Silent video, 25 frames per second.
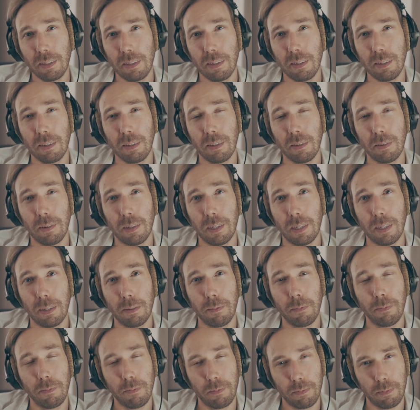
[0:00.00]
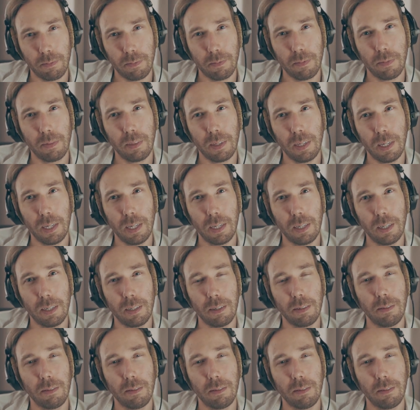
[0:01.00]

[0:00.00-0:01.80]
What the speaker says: So yeah,